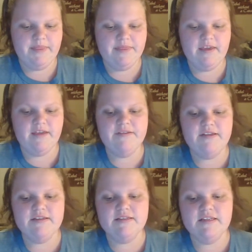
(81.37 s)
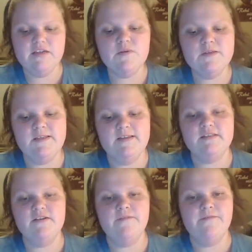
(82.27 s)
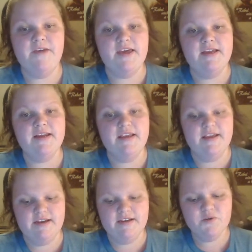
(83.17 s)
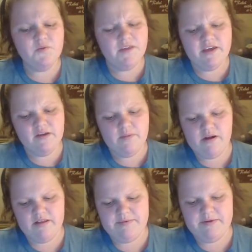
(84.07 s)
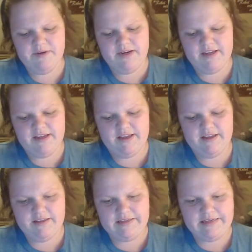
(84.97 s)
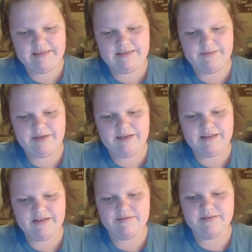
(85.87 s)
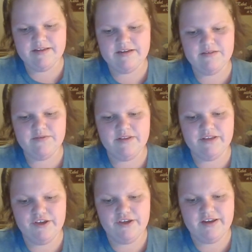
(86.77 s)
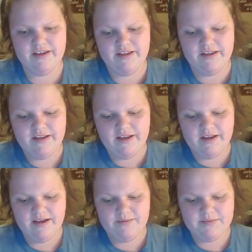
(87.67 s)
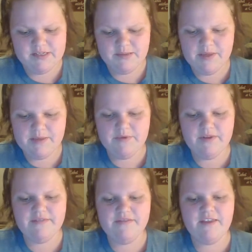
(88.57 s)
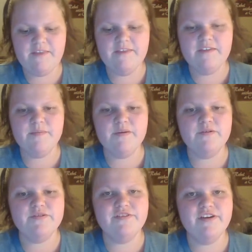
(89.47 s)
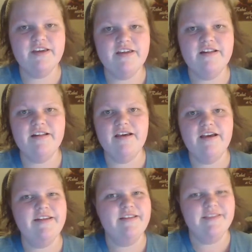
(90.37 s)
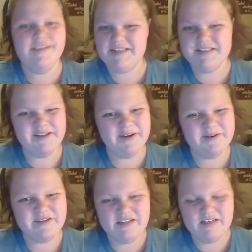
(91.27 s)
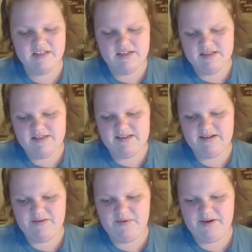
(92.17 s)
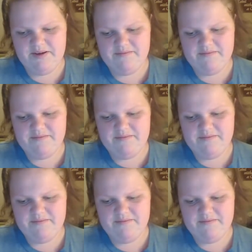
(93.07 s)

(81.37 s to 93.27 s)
they have a sequel to this called Fade, and I don't think I'll probably be reading it unless somebody tells me that it's really good. Some people have said that this book was great. I didn't think so. Sorry.